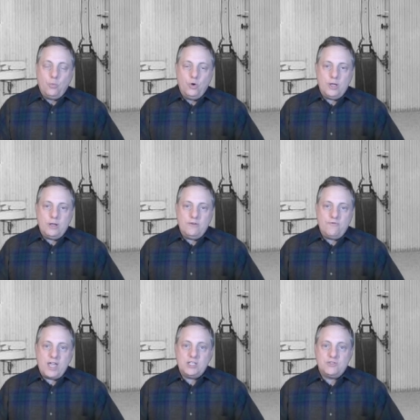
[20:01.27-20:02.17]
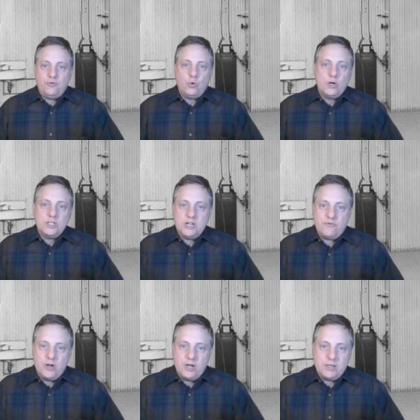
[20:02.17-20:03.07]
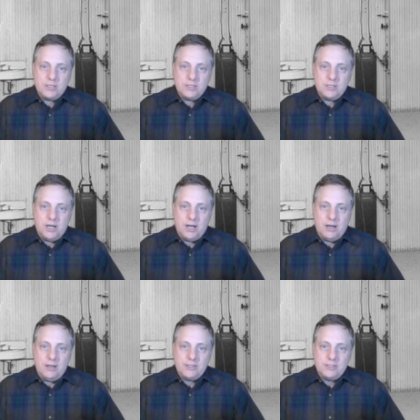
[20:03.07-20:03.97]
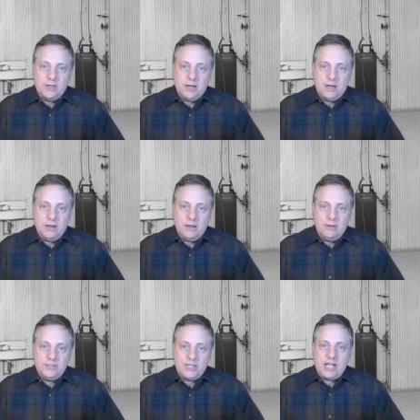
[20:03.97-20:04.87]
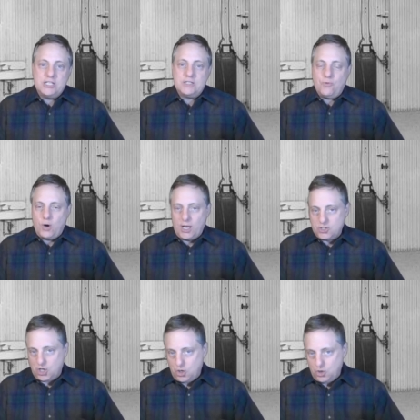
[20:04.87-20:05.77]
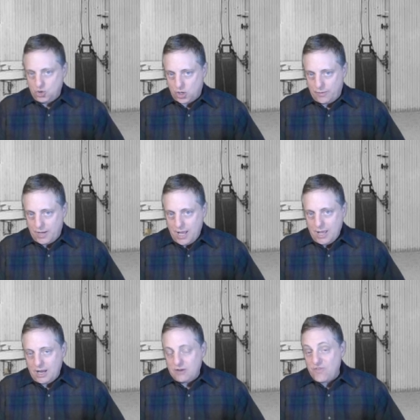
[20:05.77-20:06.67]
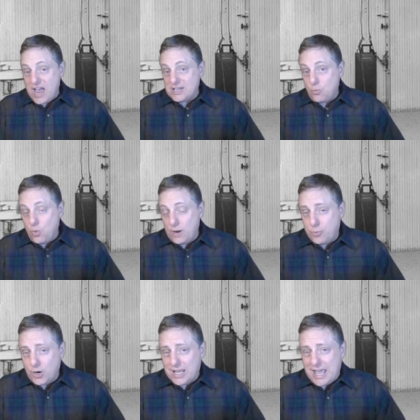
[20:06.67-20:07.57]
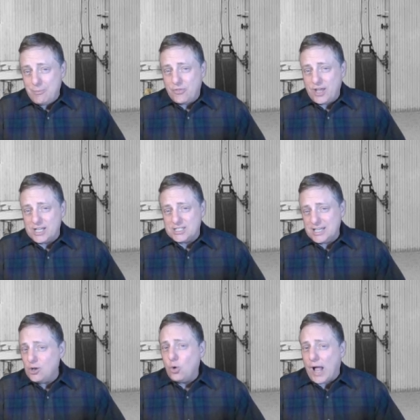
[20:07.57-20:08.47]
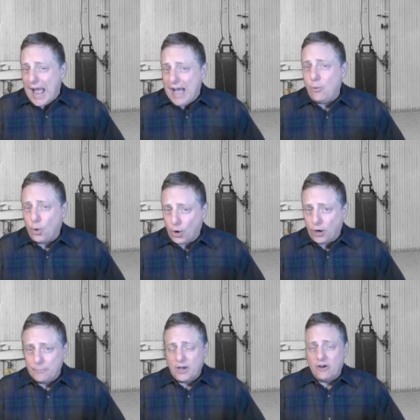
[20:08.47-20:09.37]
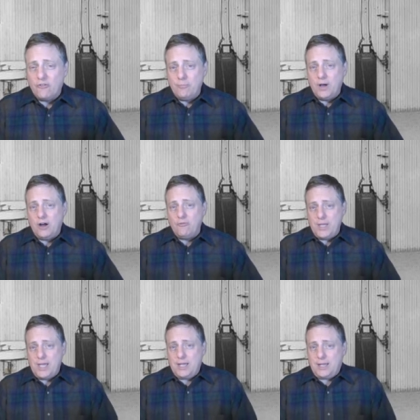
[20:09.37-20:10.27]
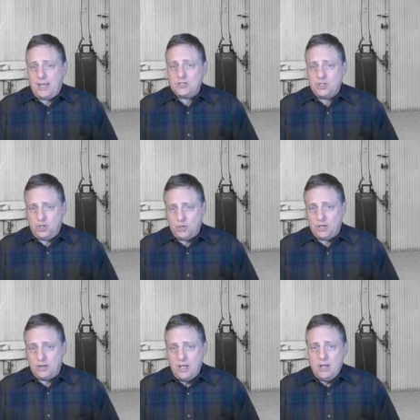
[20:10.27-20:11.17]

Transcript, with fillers: would face four different uh, uh, dates for execution. And in fact, at one point came within a single hour of, of being executed